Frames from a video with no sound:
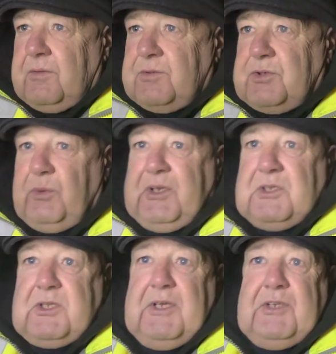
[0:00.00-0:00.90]
2
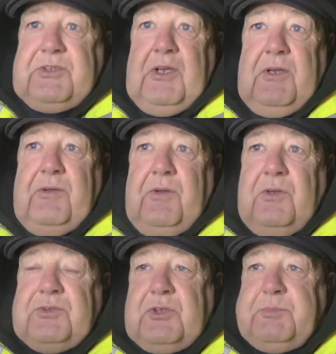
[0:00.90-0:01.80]
weeks later on
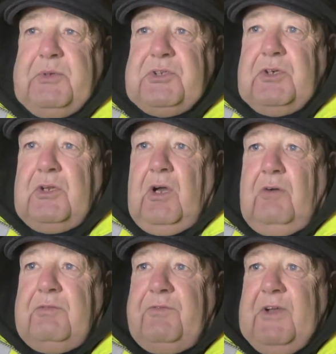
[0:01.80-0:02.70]
suspicion
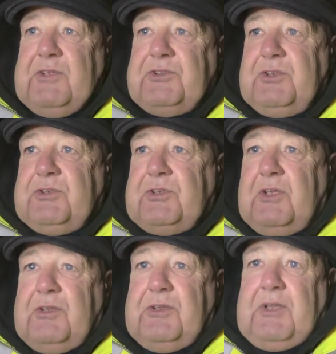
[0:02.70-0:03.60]
of offences
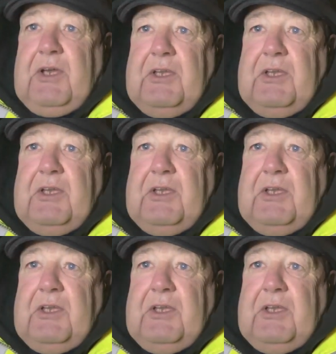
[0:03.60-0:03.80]
that